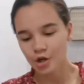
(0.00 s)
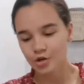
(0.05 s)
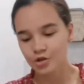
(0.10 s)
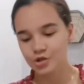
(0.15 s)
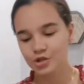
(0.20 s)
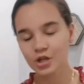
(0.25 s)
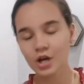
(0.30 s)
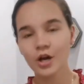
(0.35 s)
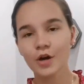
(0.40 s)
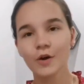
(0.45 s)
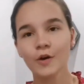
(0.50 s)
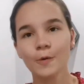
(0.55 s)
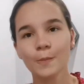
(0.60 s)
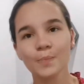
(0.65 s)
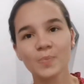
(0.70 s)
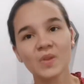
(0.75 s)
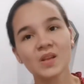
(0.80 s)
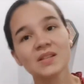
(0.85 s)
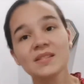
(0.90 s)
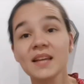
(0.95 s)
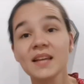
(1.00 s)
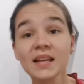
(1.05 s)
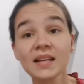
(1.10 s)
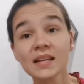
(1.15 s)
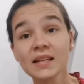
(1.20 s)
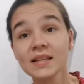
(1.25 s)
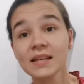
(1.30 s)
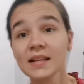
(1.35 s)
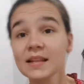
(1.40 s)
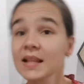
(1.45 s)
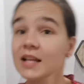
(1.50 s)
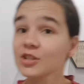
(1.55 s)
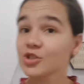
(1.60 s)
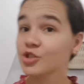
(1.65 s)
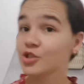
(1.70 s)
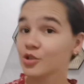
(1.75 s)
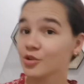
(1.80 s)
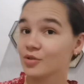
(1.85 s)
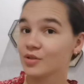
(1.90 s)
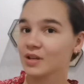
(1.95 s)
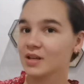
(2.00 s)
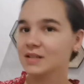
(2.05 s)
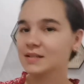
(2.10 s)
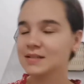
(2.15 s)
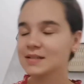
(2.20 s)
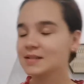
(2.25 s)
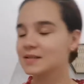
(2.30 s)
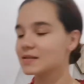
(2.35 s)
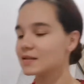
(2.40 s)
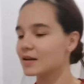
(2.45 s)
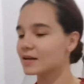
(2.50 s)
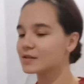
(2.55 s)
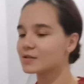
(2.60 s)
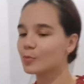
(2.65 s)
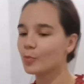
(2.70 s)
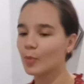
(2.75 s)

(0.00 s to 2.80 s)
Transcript: So technically that's 2 things, isn't it?